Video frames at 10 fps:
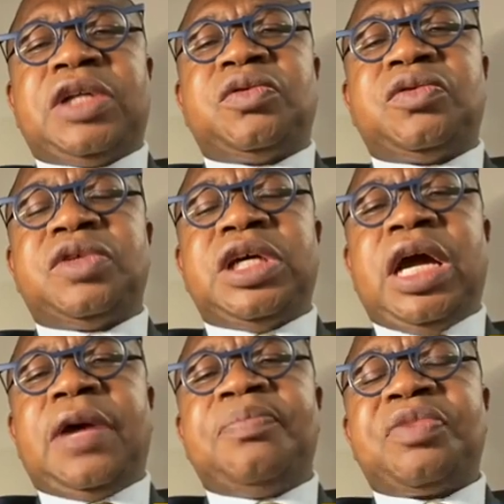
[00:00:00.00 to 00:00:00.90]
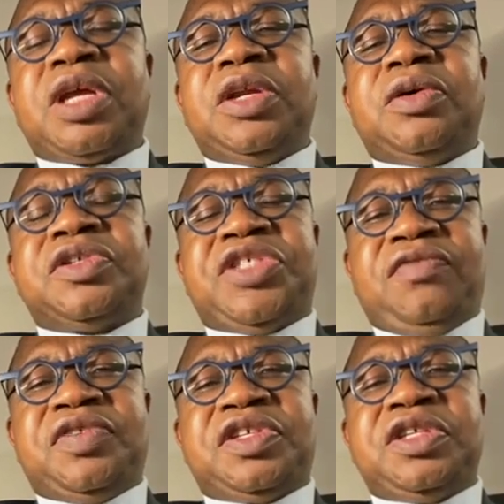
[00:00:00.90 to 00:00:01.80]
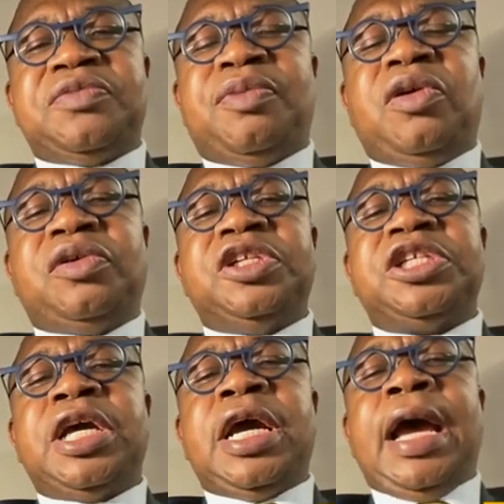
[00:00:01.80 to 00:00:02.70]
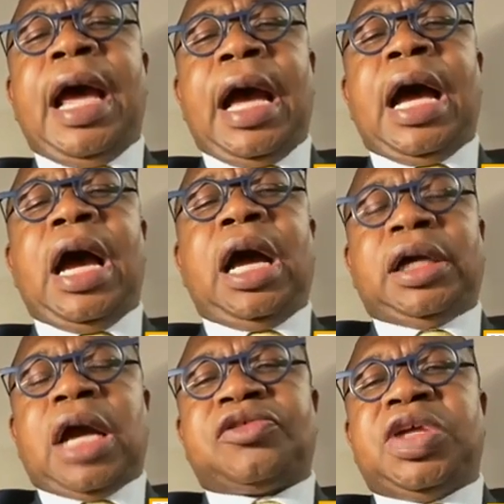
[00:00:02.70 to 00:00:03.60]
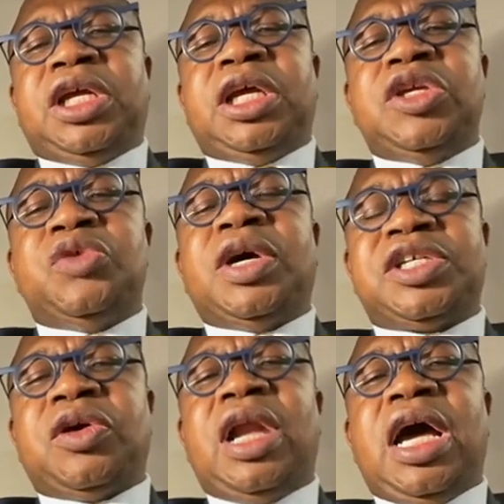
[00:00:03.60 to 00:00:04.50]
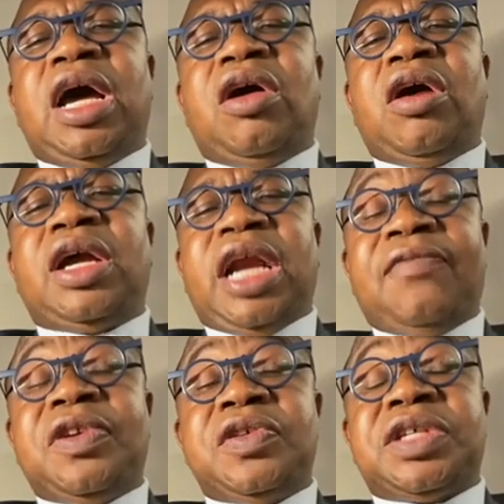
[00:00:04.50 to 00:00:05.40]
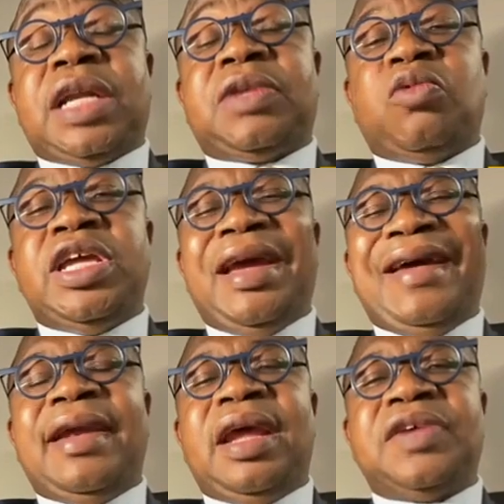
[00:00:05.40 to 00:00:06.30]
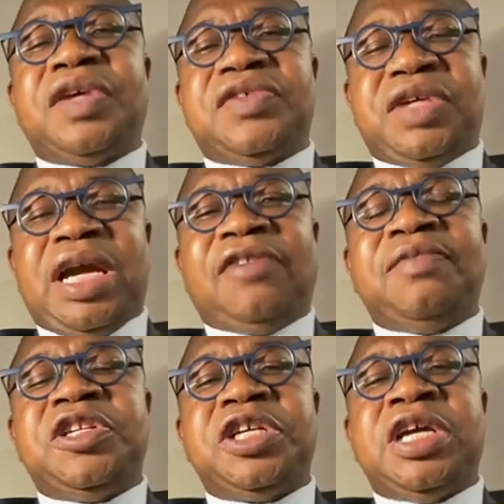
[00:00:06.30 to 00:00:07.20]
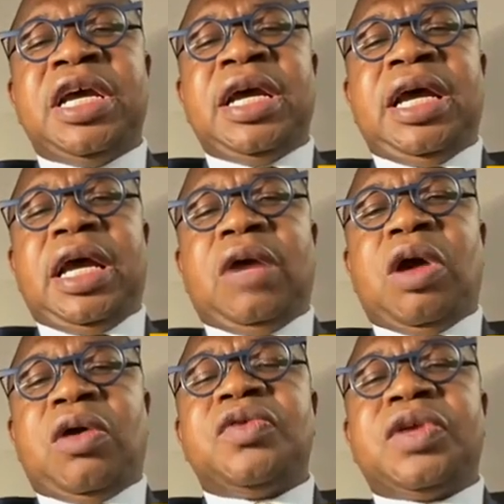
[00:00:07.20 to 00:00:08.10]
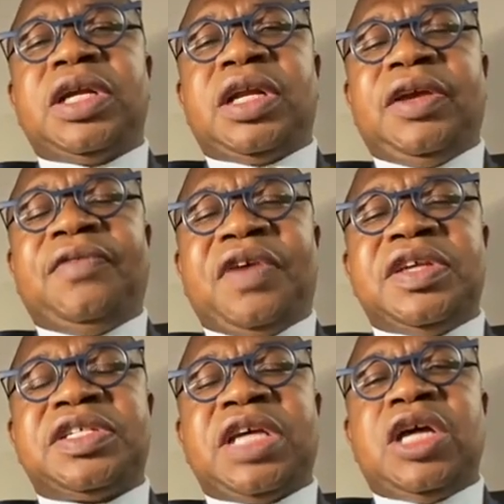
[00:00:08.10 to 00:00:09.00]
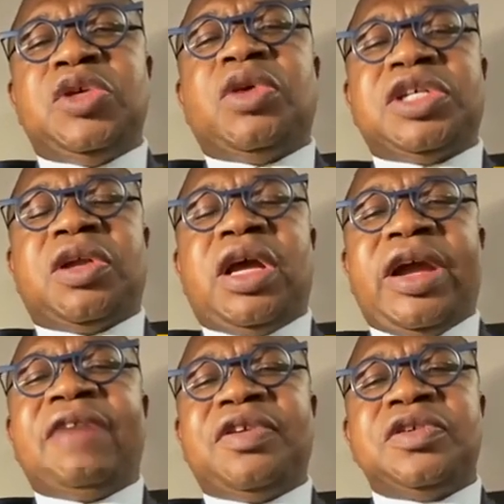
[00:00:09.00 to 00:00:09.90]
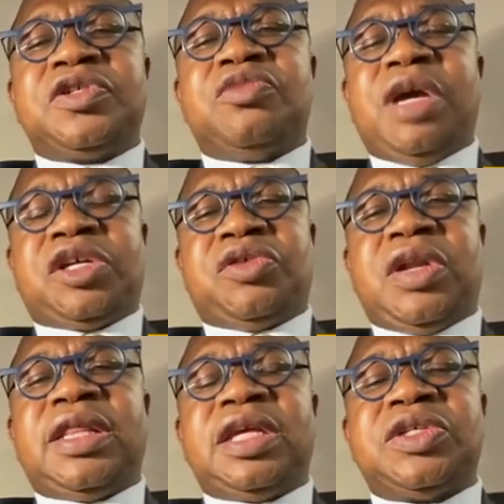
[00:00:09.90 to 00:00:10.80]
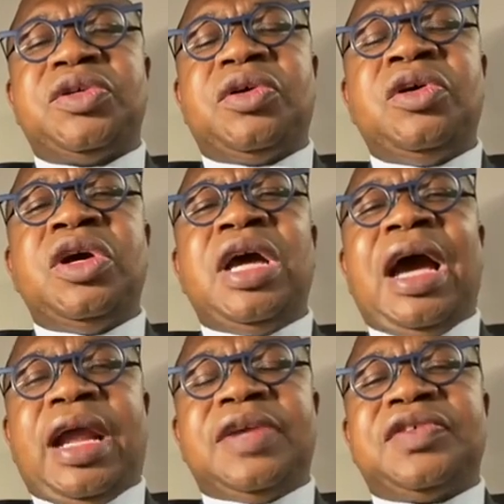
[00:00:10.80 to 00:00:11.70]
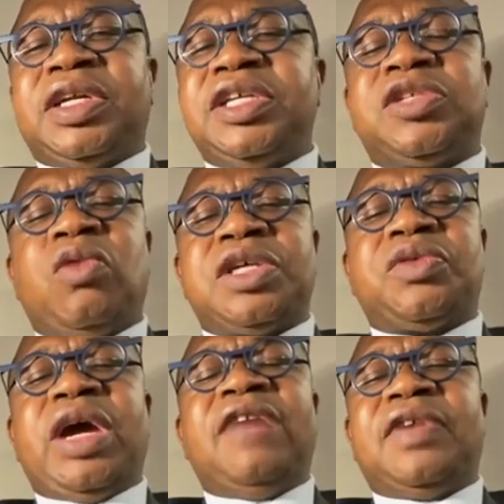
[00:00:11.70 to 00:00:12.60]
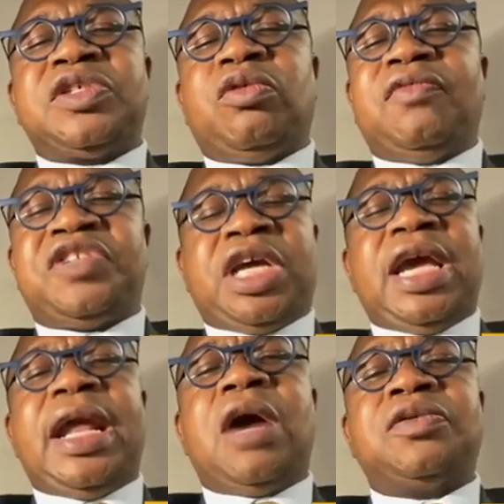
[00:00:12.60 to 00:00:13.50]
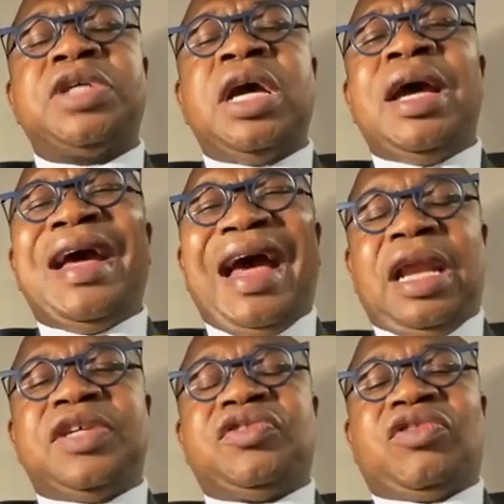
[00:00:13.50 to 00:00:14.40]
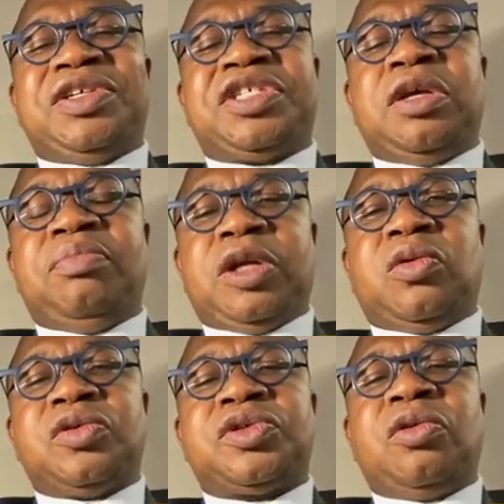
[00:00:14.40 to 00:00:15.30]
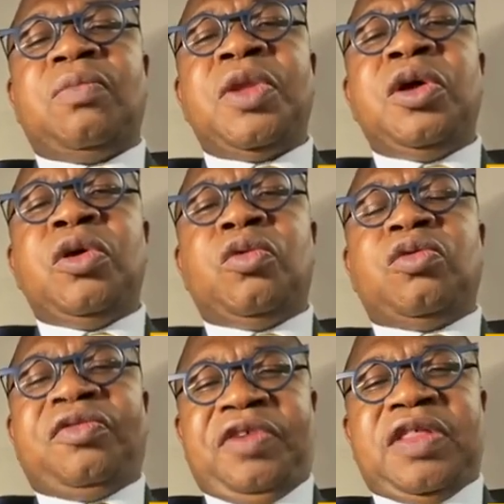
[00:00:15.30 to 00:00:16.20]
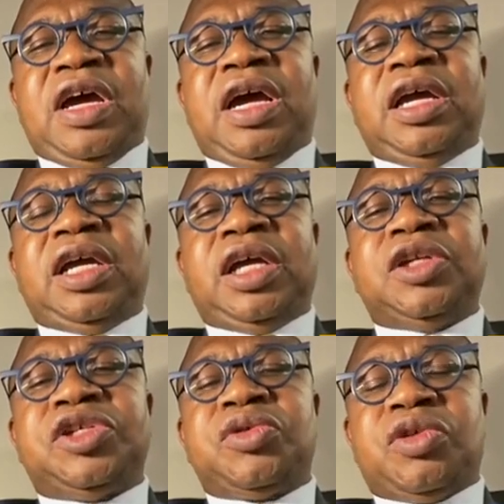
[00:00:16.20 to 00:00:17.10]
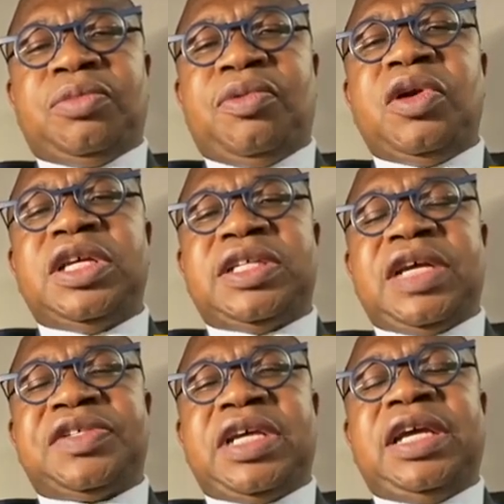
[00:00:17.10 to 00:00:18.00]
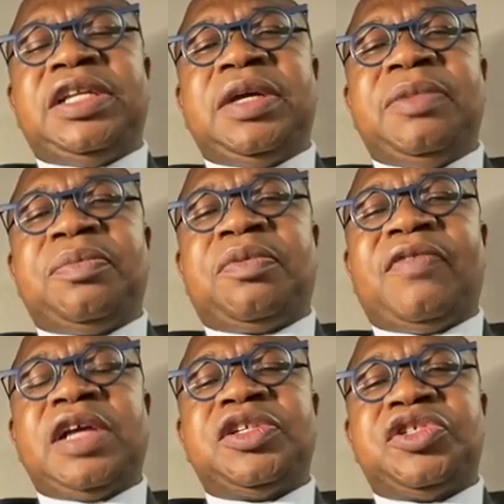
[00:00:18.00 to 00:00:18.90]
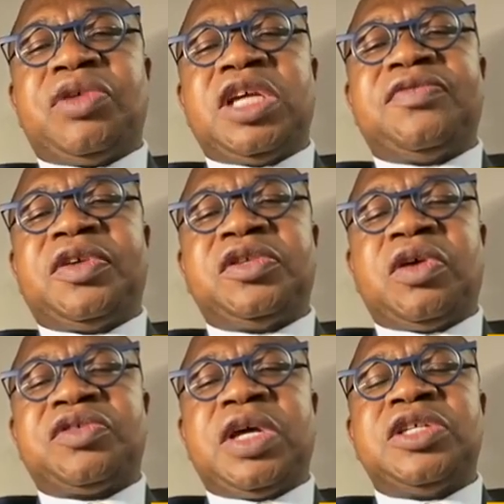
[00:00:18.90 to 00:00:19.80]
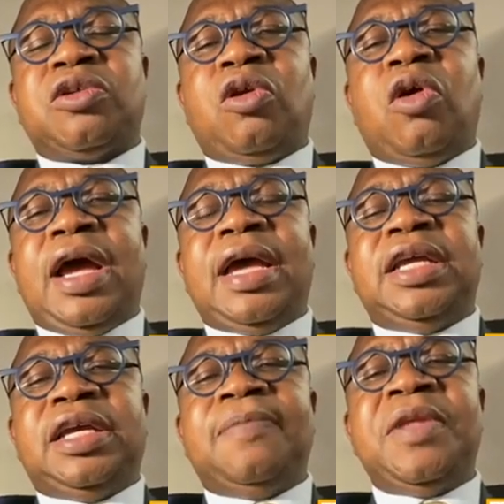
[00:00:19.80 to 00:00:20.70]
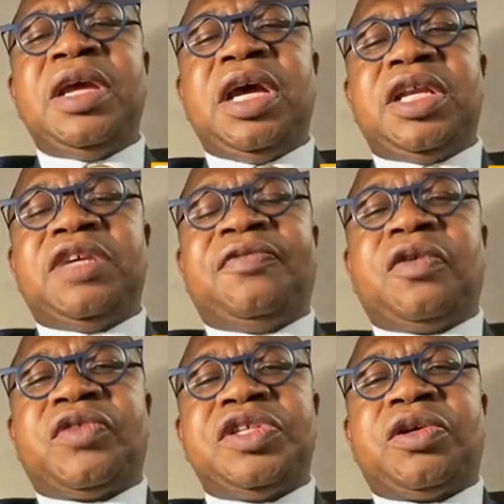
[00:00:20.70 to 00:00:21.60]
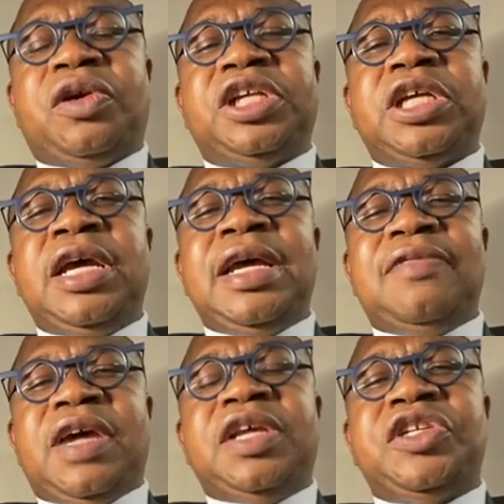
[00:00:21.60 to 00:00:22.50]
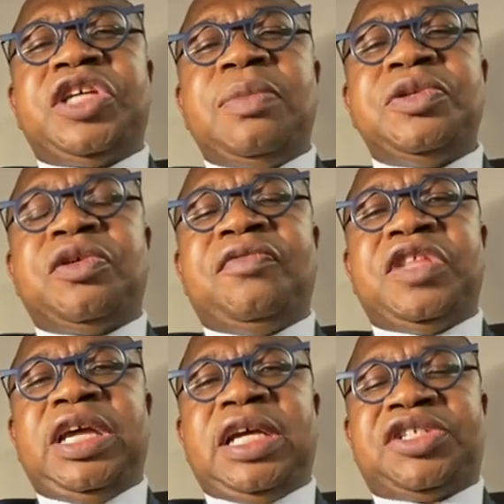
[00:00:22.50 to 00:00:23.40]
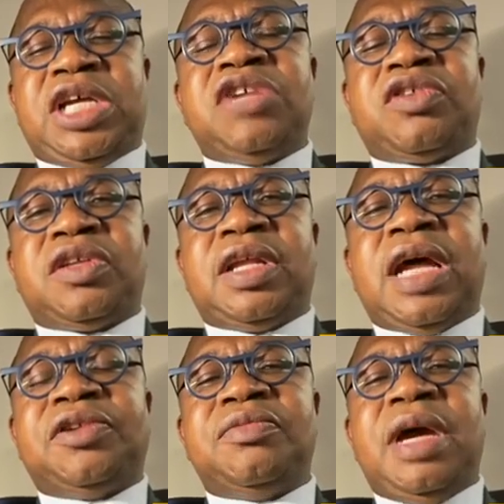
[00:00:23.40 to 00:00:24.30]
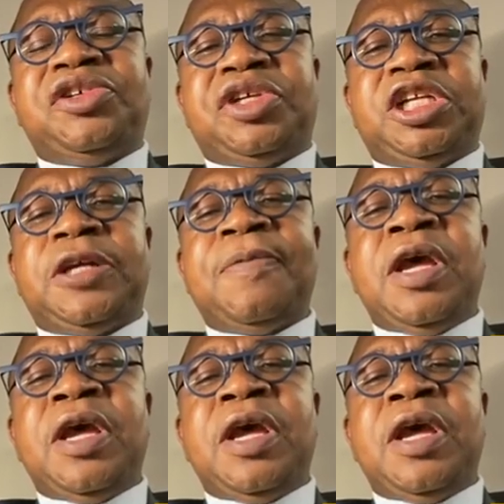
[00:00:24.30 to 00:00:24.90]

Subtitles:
that will, service this bond are actually US dollar revenues that we earn as a government. We're going to ring-fence US dollar revenues to make sure that there's no currency risk whatsoever. So we've taken out currency risk, but also we'll further ensure the bond, as I said, provide insurance for it so as to lower any default risk on it. Then in terms of the exchange rate that you mentioned,